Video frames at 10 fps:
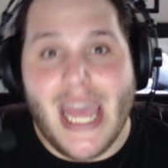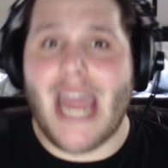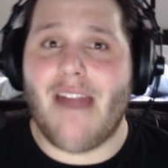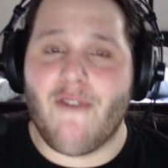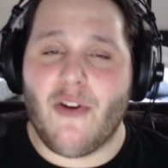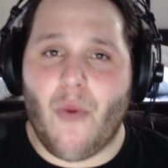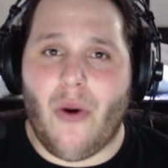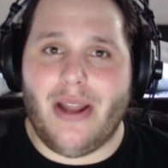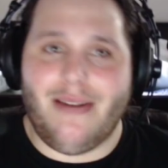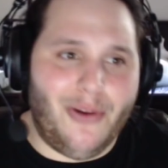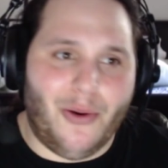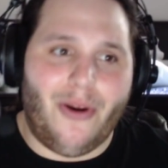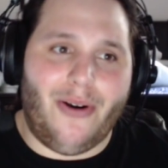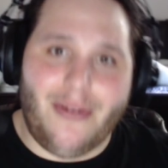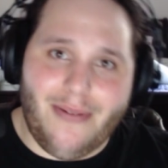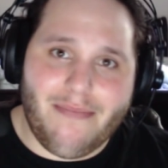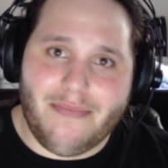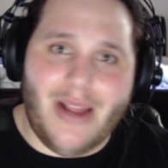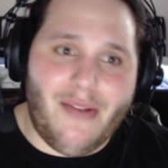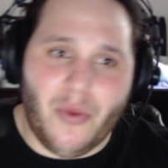everyone
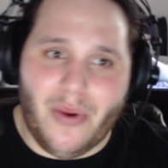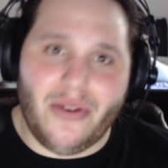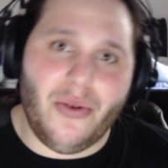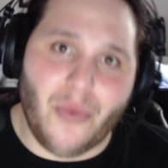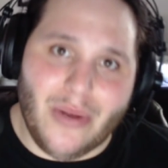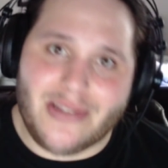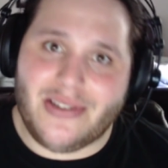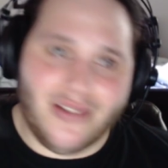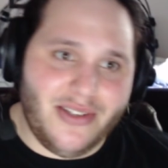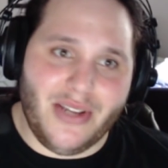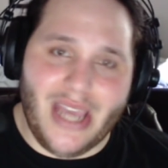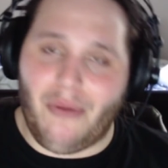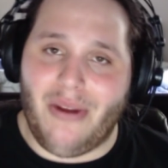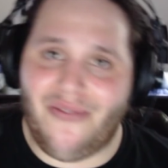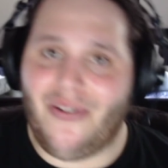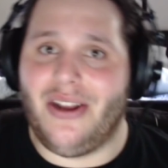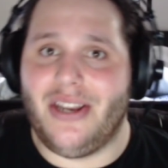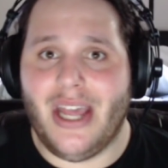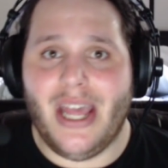who wants to get a refund